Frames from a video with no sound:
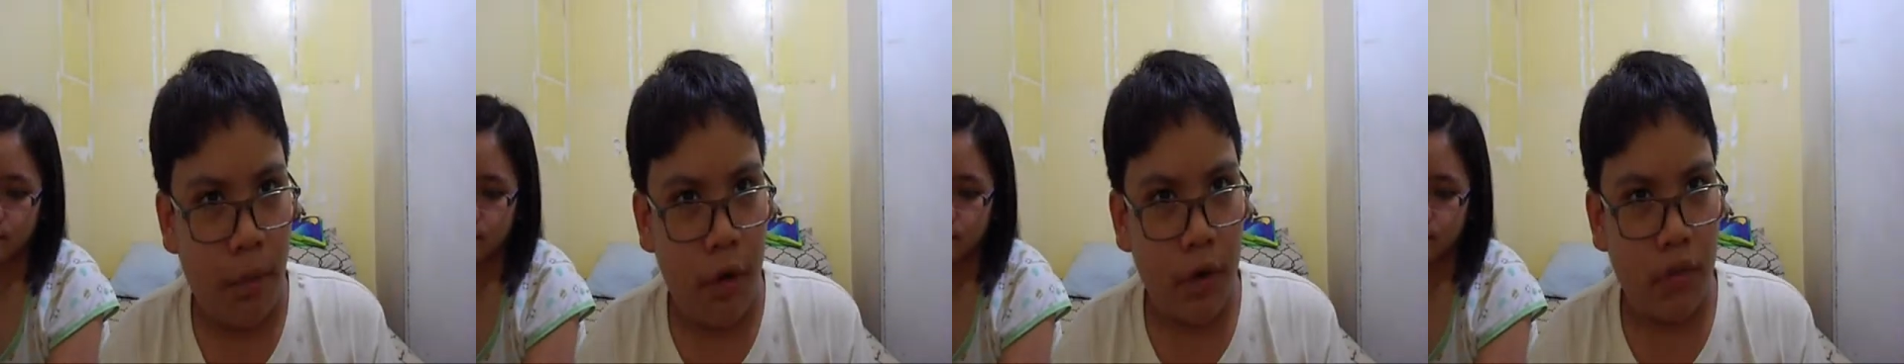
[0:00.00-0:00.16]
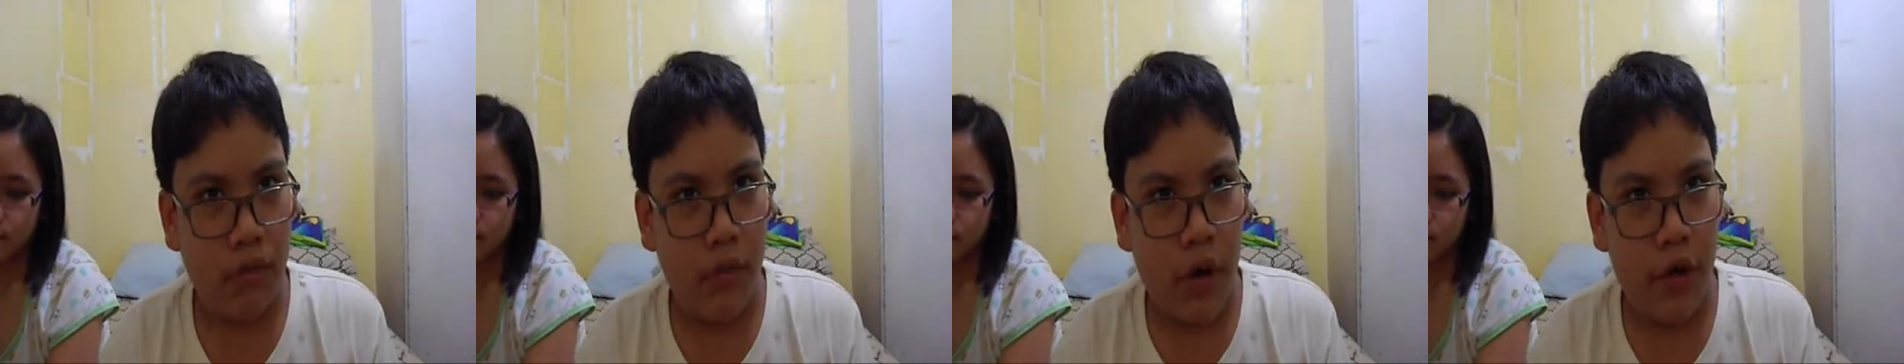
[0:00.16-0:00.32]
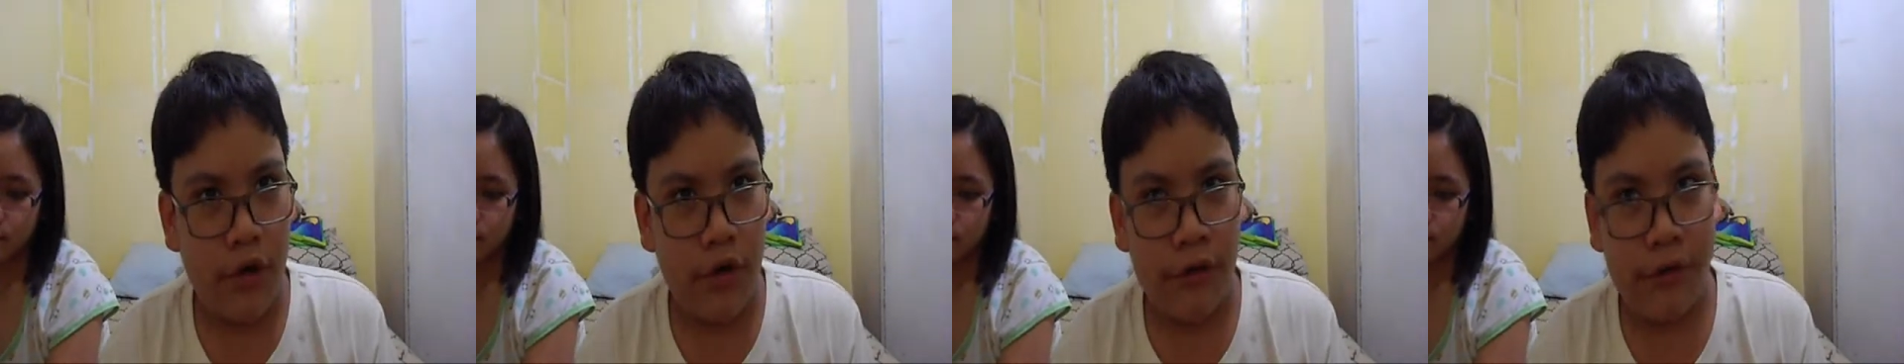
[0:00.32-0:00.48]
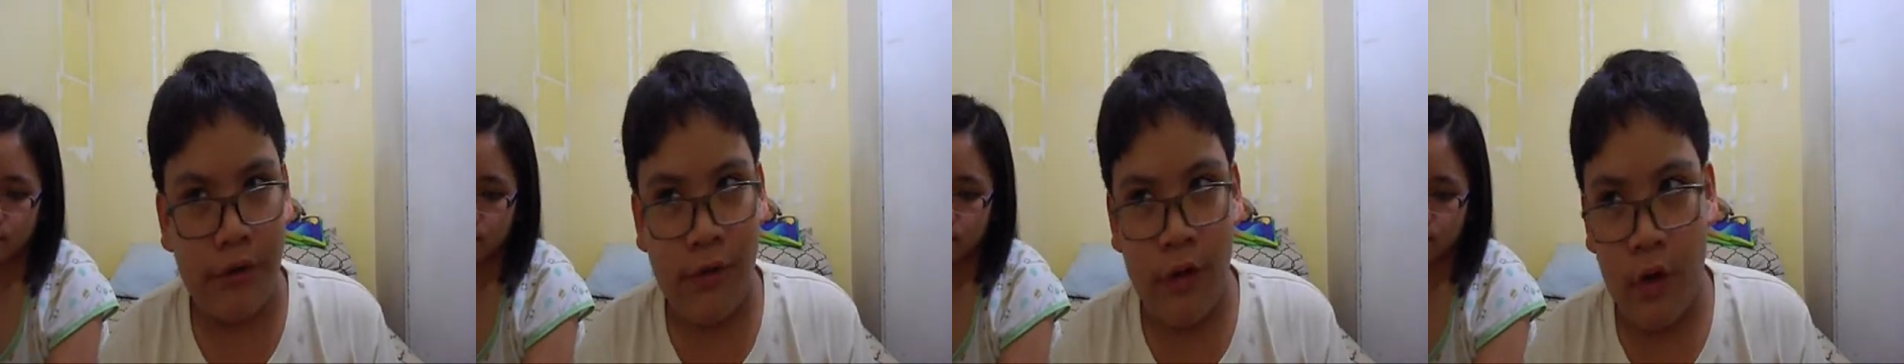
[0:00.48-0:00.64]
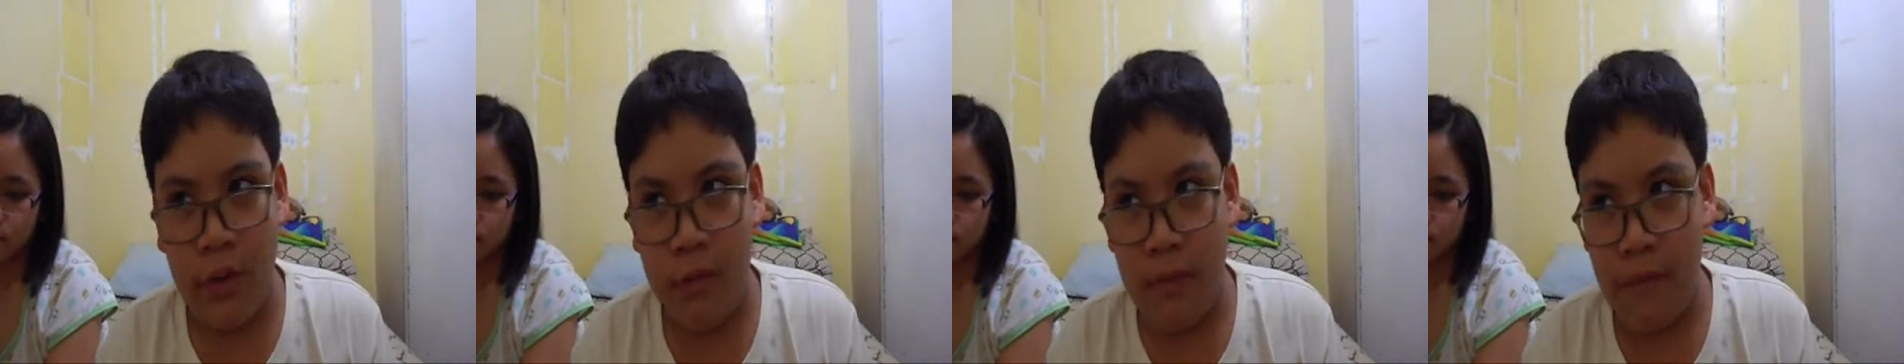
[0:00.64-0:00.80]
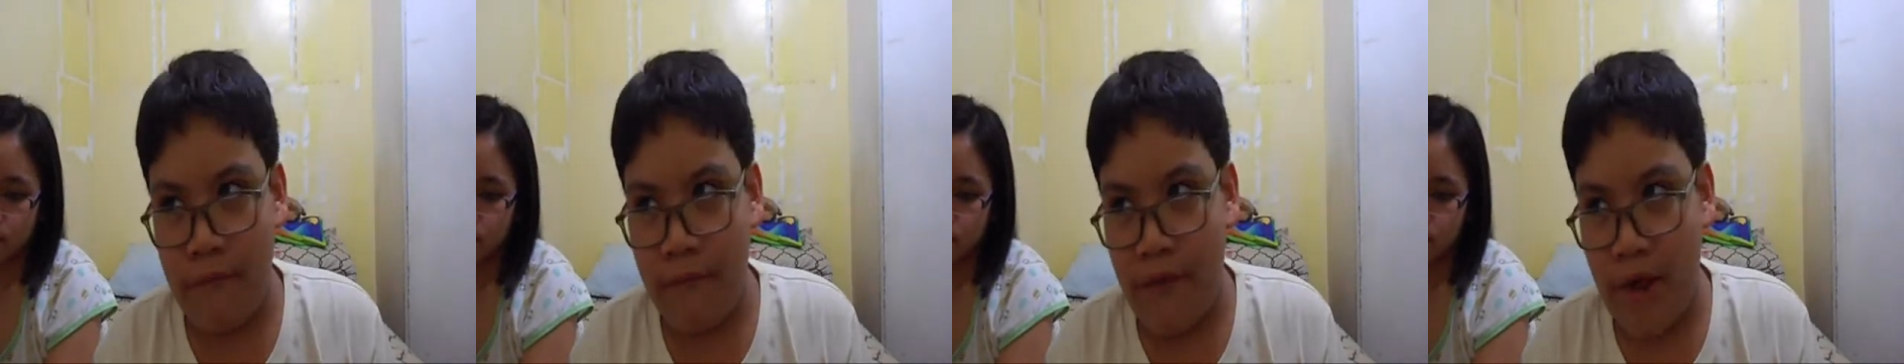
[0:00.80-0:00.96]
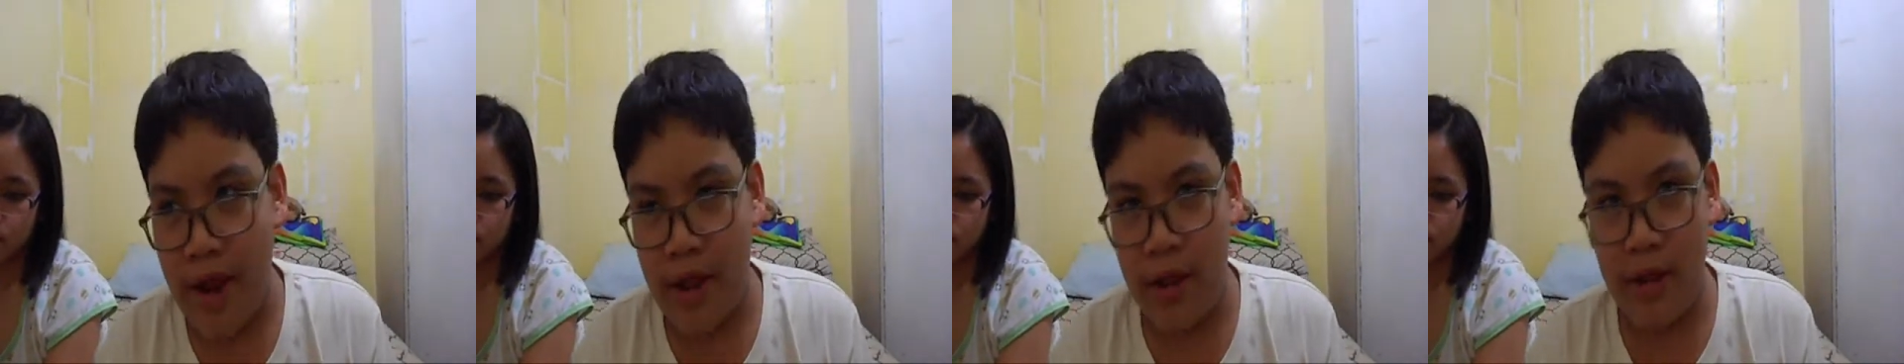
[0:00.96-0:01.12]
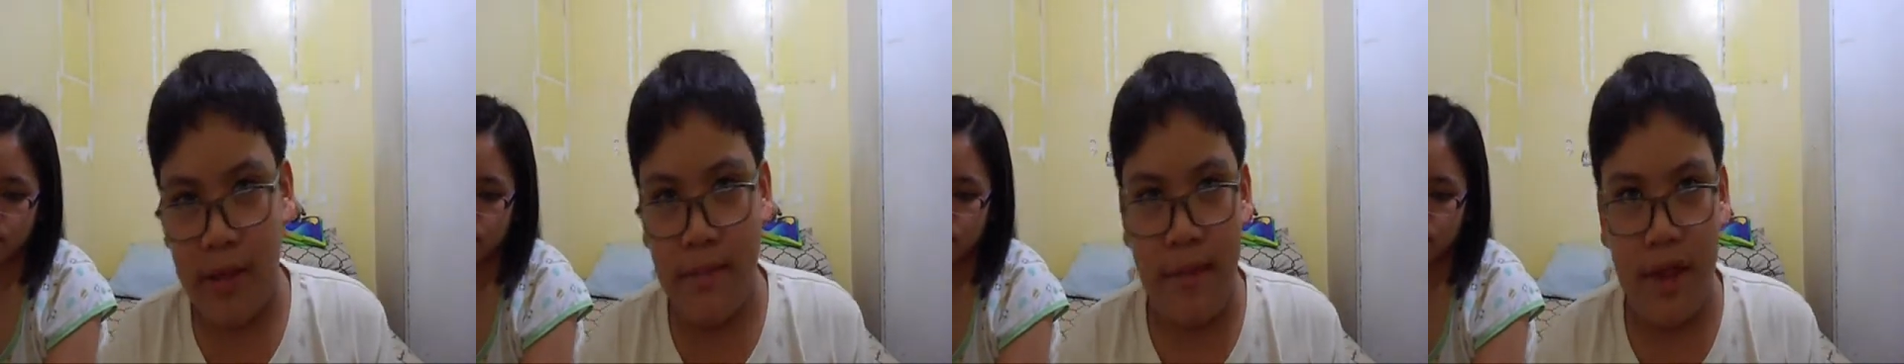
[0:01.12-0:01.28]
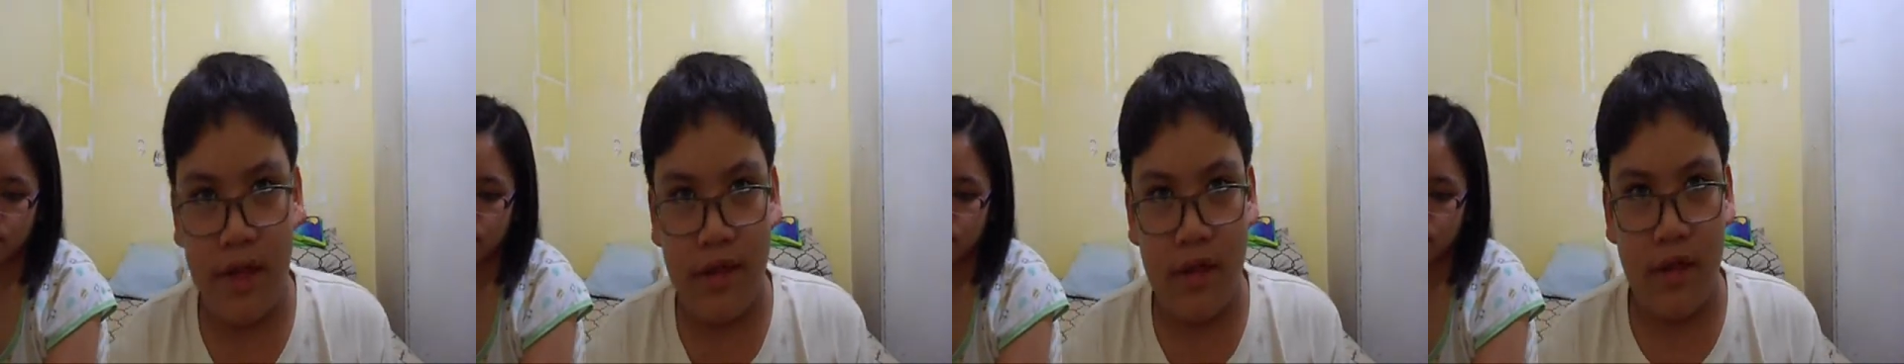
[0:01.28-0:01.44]
Burt Wonderstone
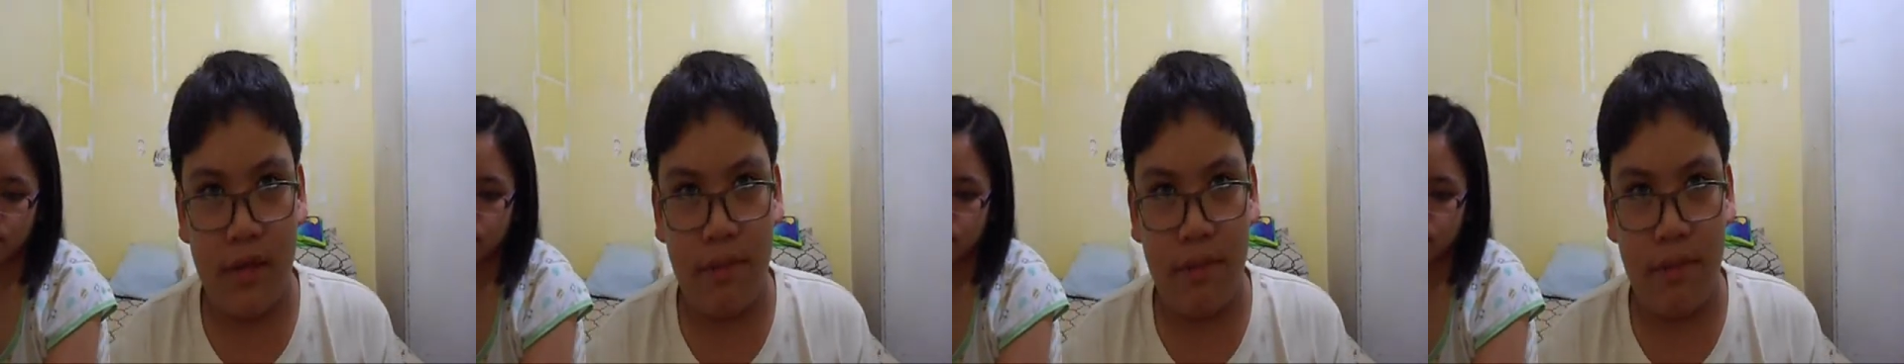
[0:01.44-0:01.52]
finally meets